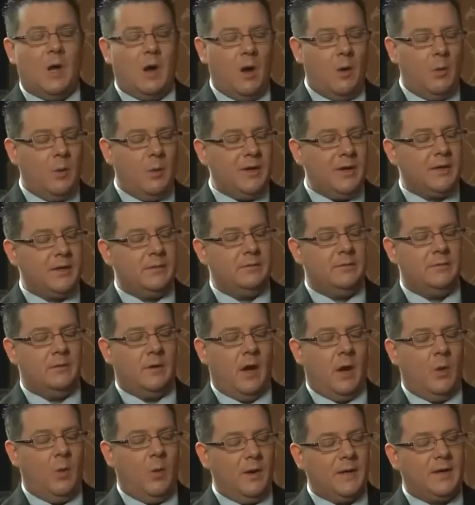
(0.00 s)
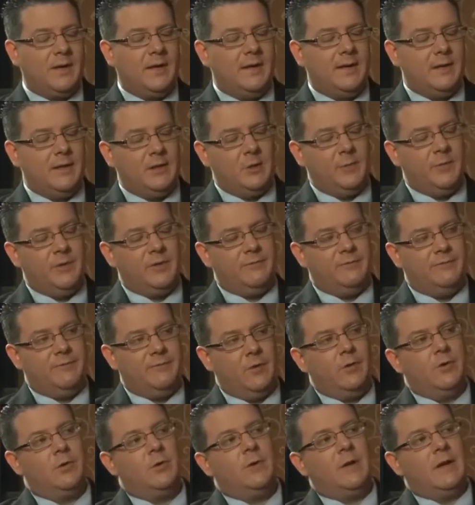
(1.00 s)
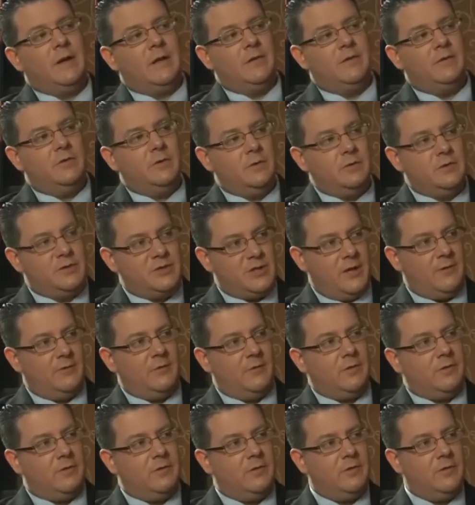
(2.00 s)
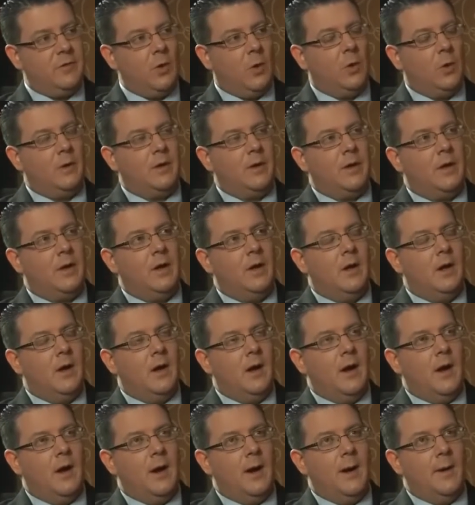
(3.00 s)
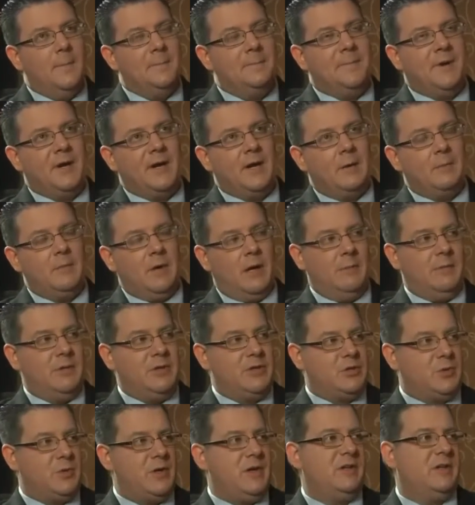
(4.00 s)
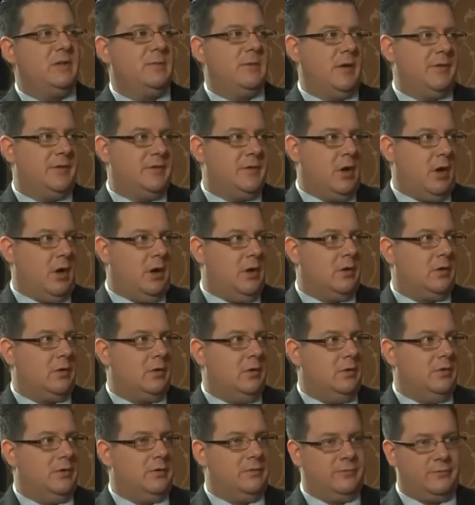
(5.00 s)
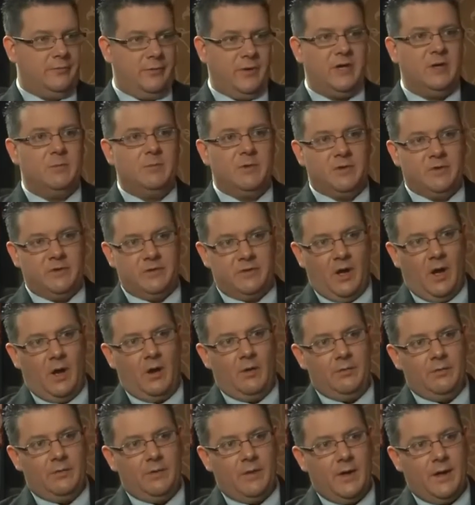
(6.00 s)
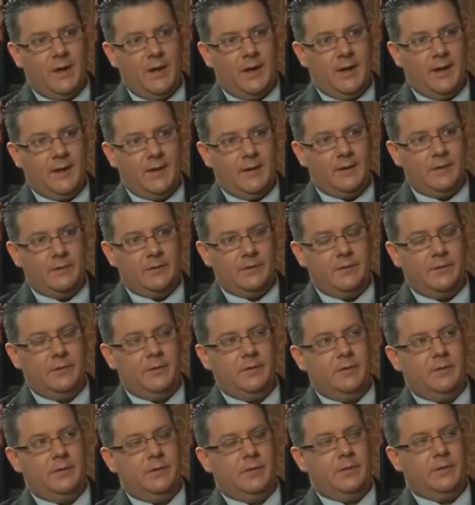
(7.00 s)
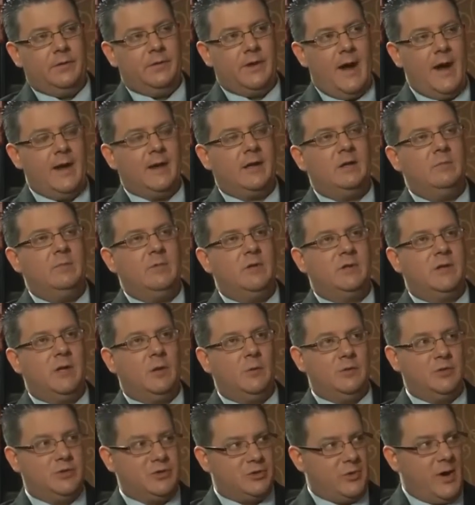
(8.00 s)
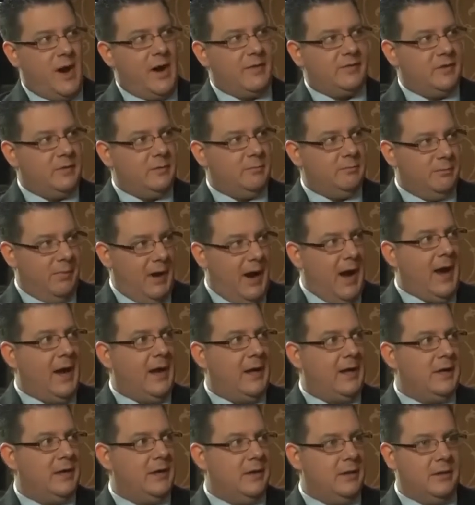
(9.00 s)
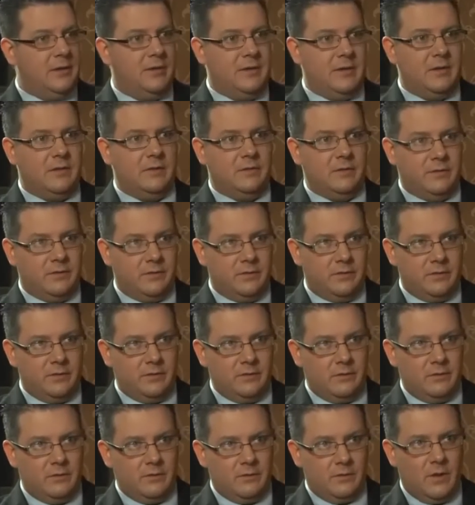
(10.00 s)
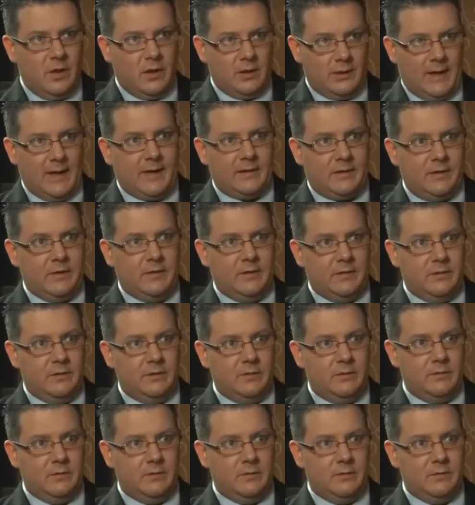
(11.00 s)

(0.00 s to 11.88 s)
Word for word: Now, I want to I want to get a little bit further into Schaeffer's story but I'm, I'm intrigued about the Articles of Freedom itself and the document that was drafted by these elected